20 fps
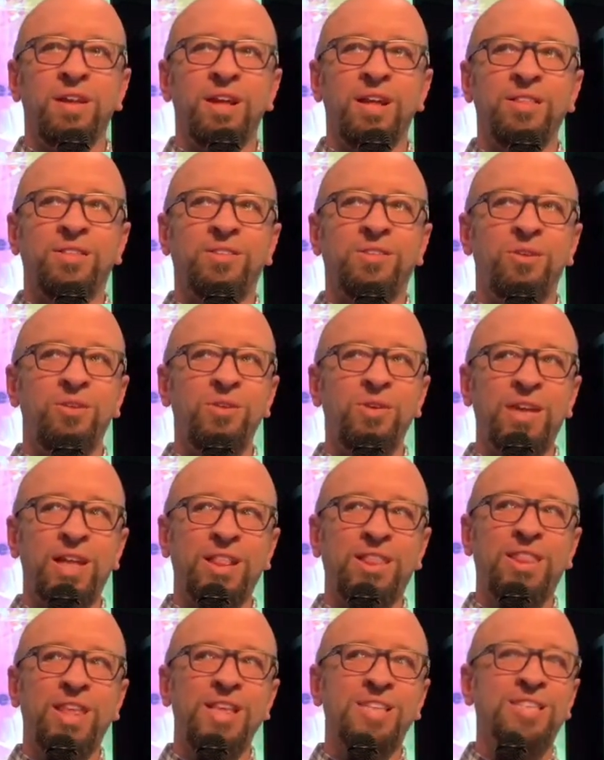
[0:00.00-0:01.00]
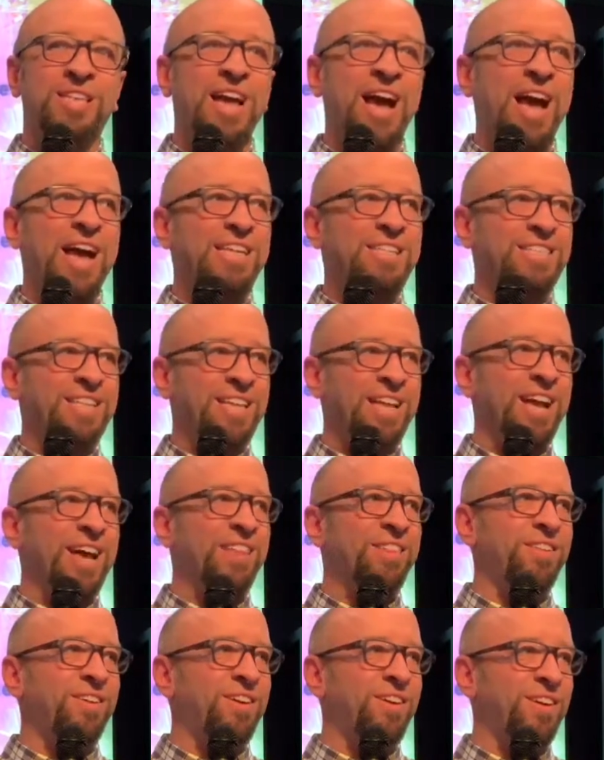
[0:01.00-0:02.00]
And so you get these guys
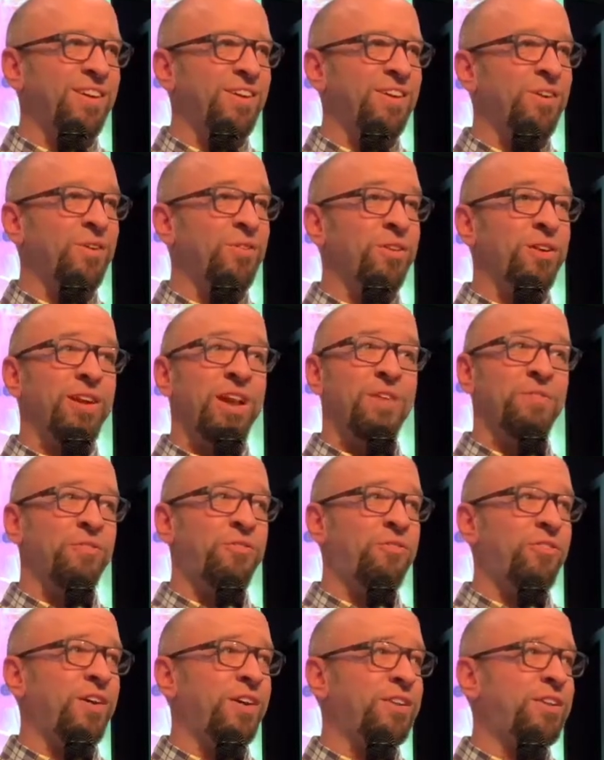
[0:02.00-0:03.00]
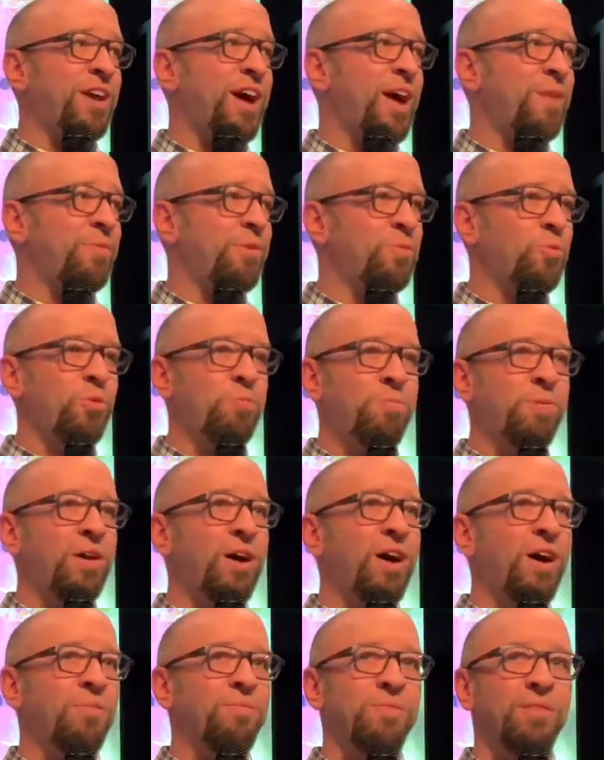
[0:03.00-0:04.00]
together, oh, they're going to have a fun time and whoop it
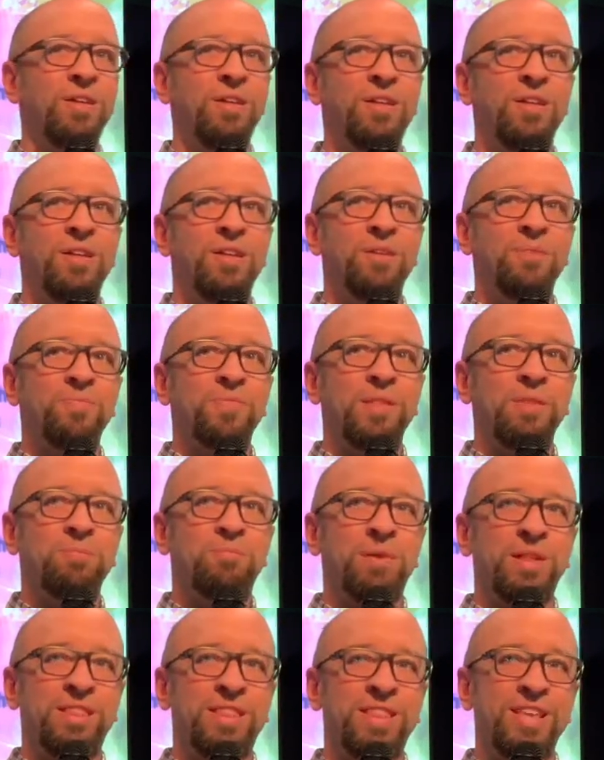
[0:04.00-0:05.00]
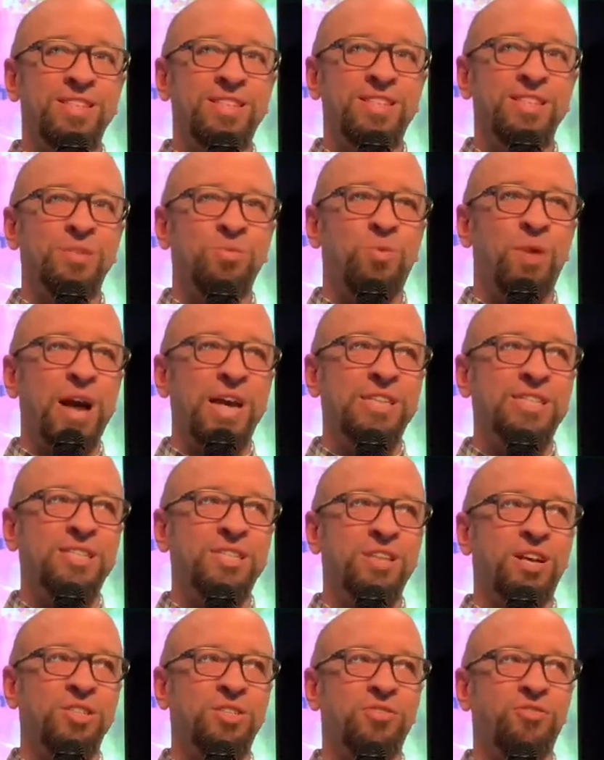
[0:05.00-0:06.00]
up. But this is why
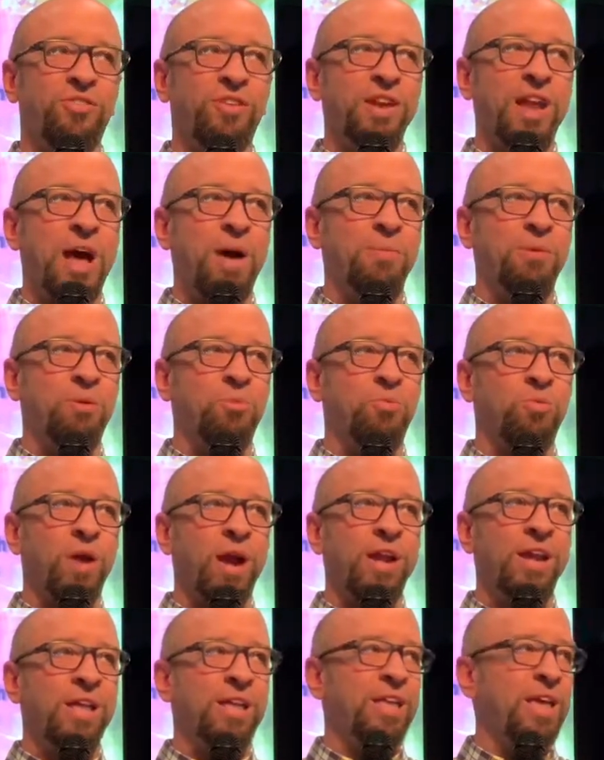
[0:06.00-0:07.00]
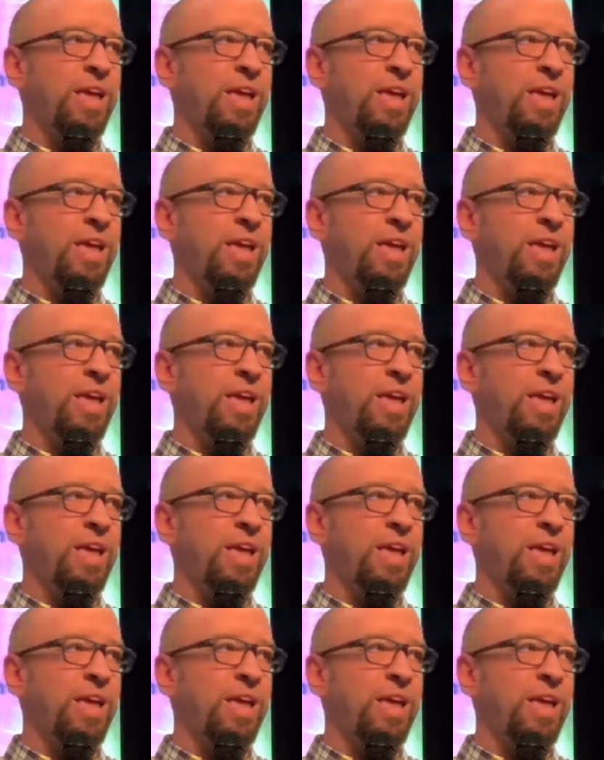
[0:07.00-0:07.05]
such phenomenal writing